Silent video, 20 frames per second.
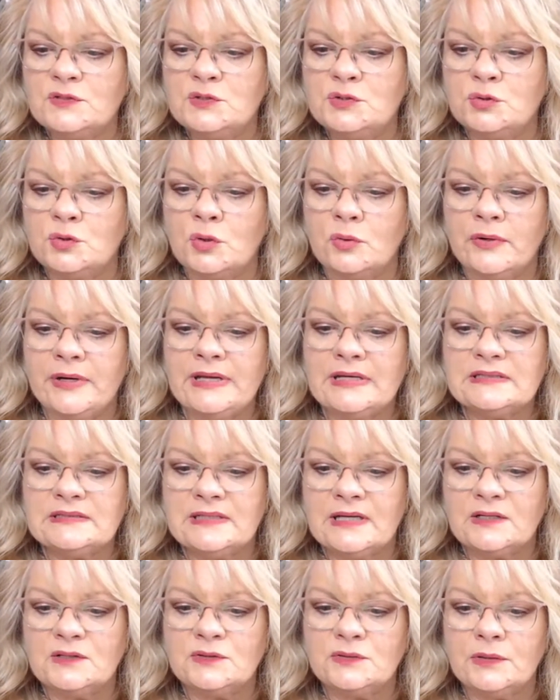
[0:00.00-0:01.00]
jewelry,
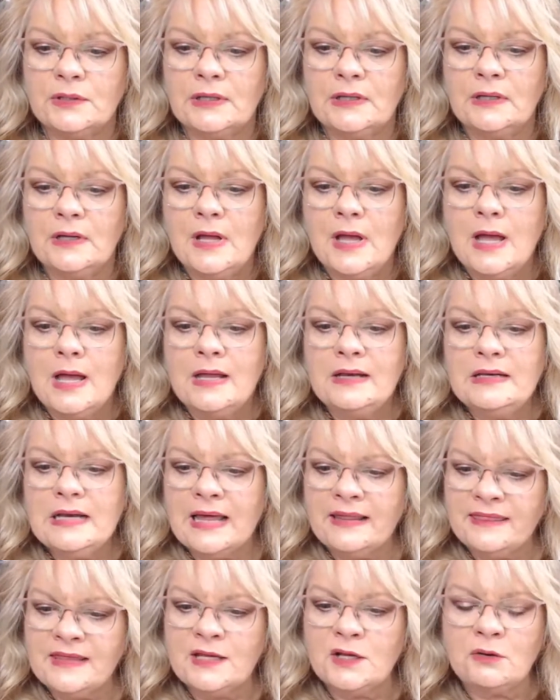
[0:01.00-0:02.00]
etc.
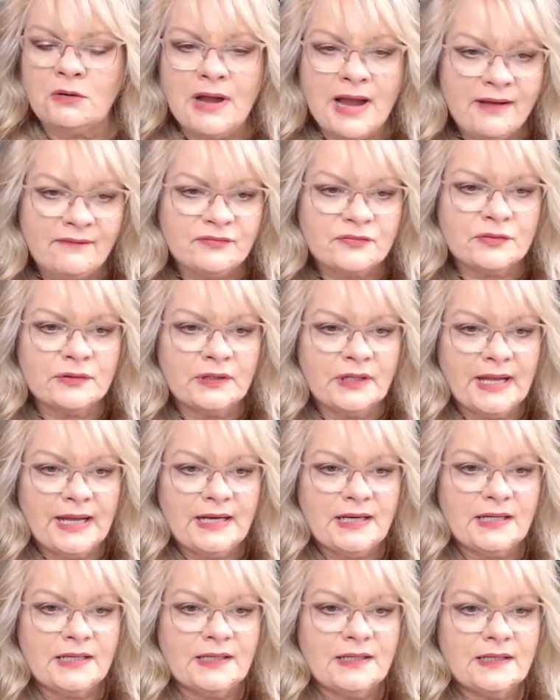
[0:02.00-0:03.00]
Nothing craft
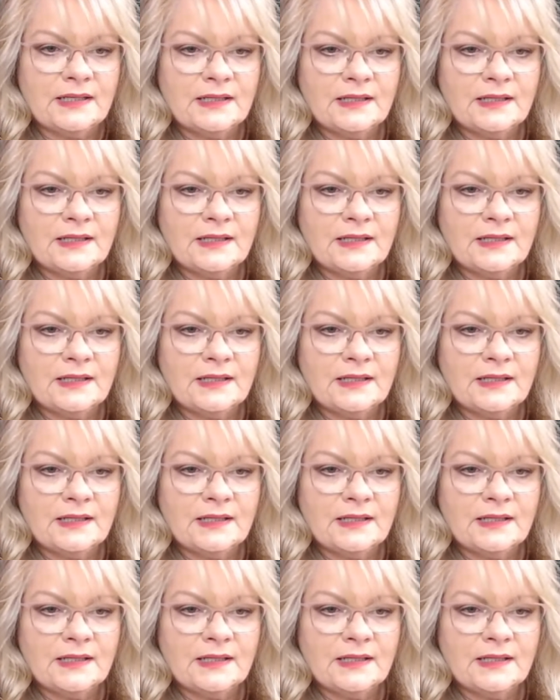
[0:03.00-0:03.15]
related.